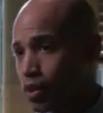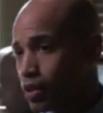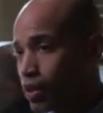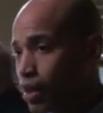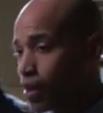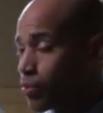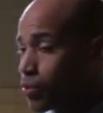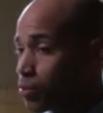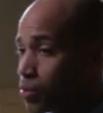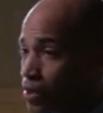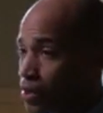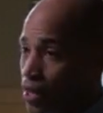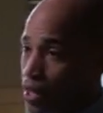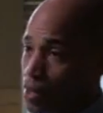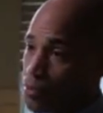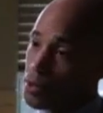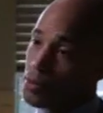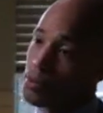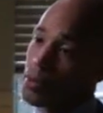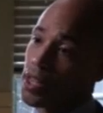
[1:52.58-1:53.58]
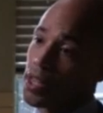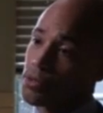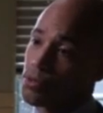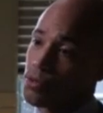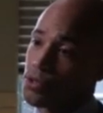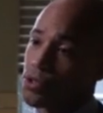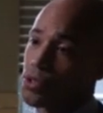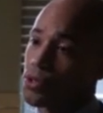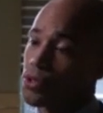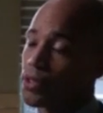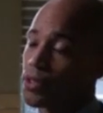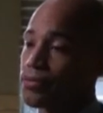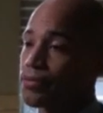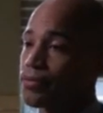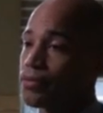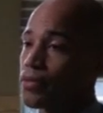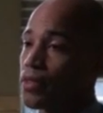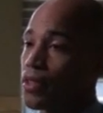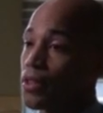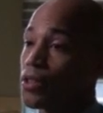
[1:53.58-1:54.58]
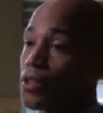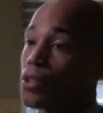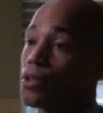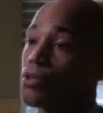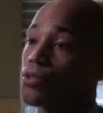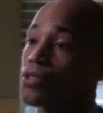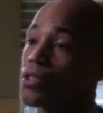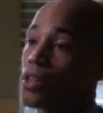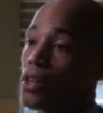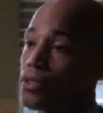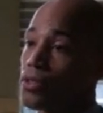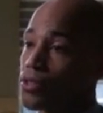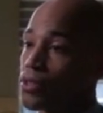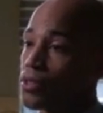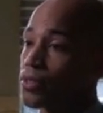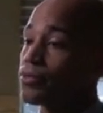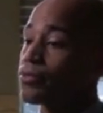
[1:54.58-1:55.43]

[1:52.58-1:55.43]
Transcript: came up with the name of the possible shooter, Theo Salsa.